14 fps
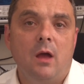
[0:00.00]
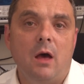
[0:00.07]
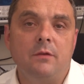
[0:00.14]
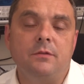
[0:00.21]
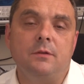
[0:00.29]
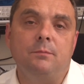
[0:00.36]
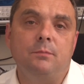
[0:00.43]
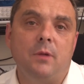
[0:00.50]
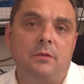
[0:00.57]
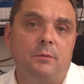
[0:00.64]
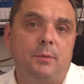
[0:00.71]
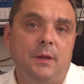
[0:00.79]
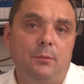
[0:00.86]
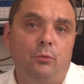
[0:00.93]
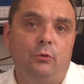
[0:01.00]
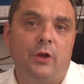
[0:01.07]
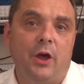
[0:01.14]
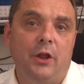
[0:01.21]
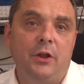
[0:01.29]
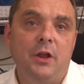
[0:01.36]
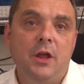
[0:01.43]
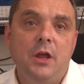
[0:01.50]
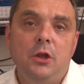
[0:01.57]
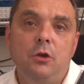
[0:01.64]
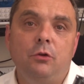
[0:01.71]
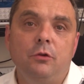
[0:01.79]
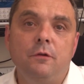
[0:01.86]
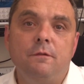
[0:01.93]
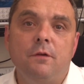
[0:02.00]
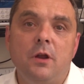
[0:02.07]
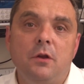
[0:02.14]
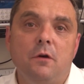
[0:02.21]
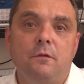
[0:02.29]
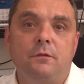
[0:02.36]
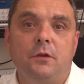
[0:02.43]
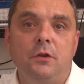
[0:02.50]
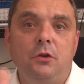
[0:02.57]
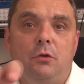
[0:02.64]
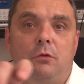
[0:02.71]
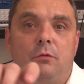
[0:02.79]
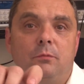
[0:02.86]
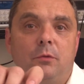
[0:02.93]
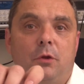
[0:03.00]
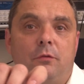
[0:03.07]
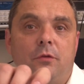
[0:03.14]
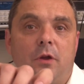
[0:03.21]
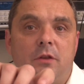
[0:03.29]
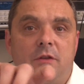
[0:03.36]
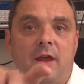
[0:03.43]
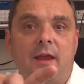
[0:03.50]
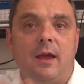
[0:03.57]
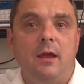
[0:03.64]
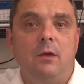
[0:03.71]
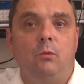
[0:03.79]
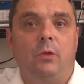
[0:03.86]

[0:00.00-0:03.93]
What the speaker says: other people done, you do find often you'll find decade,